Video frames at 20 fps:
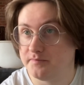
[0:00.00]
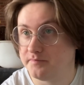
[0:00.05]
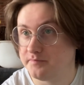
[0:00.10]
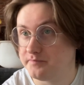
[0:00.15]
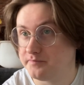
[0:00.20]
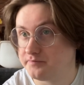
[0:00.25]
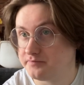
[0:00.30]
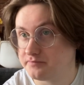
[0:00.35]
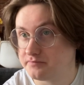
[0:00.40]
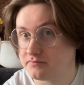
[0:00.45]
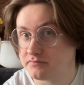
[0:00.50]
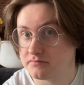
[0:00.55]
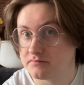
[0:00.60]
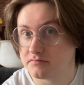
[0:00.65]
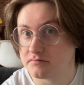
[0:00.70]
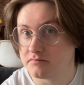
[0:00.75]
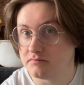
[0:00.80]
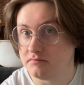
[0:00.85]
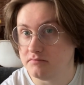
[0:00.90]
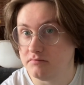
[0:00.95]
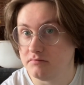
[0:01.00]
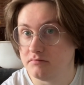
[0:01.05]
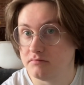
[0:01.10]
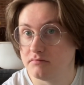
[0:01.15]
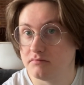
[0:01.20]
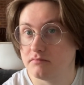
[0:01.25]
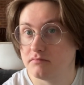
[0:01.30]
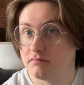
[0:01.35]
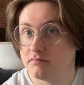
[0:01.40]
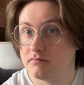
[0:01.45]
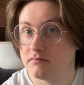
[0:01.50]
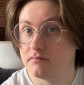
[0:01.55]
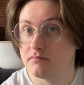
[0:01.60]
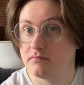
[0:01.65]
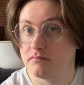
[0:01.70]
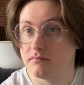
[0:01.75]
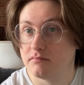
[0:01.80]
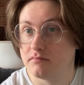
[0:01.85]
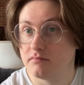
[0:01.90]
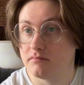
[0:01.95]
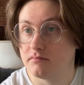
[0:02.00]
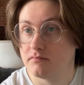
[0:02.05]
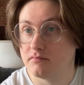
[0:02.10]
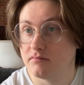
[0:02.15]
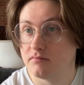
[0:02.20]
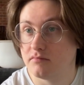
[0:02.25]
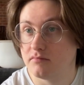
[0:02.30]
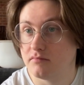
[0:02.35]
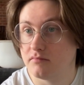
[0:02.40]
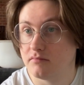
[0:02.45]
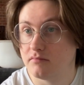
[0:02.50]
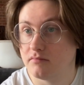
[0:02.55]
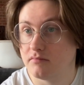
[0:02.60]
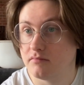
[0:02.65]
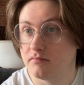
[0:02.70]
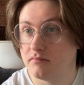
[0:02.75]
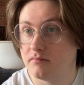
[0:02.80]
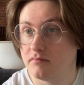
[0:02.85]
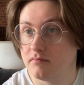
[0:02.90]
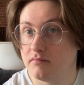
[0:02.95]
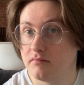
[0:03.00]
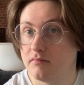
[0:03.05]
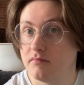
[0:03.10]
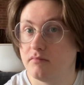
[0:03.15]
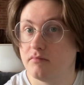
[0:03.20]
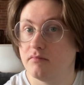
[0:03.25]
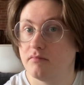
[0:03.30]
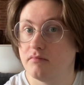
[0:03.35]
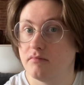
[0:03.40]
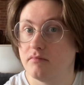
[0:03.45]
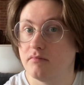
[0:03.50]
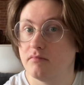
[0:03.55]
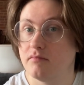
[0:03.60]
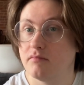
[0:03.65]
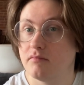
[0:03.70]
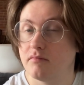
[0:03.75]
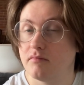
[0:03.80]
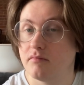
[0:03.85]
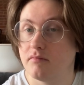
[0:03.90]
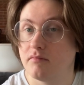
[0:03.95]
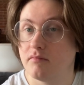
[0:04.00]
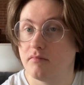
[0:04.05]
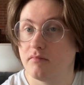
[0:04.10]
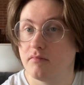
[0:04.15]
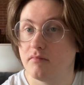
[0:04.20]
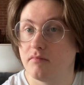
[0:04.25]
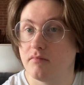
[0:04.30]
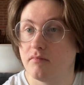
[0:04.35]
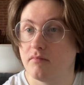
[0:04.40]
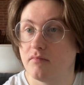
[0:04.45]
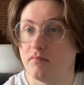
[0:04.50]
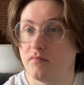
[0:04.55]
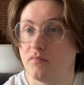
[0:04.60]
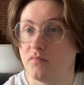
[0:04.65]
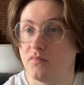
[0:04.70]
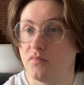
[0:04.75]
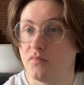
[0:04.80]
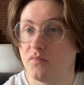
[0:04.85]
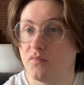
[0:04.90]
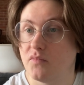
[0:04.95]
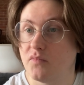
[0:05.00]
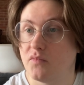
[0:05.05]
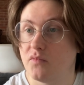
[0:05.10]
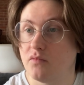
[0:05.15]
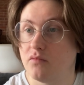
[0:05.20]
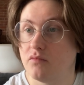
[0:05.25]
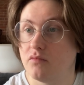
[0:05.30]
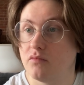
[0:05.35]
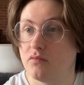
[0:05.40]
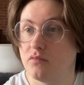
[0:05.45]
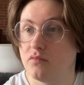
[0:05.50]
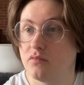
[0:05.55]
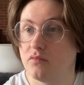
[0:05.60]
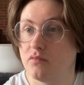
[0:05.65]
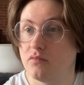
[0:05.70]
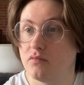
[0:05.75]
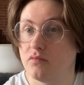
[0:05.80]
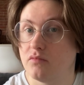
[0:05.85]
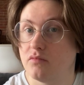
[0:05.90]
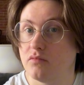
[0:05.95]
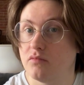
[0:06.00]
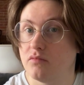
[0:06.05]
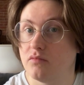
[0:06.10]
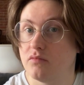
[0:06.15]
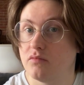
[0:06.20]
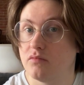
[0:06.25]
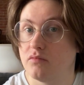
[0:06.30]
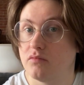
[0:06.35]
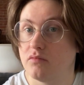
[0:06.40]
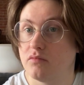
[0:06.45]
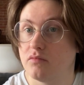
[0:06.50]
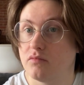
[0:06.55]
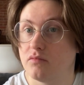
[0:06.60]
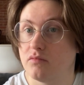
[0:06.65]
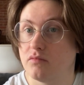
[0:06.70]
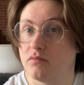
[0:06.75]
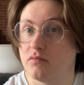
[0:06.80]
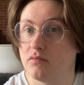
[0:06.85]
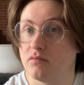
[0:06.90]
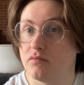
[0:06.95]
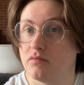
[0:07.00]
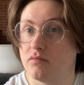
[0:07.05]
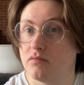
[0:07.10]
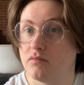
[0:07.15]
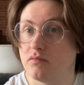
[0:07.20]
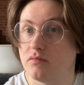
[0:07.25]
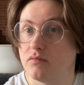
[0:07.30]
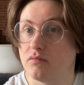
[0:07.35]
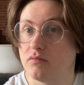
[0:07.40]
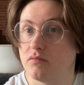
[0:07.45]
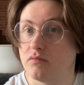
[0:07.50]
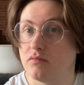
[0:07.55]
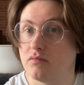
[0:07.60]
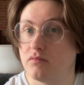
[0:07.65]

(no one is talking)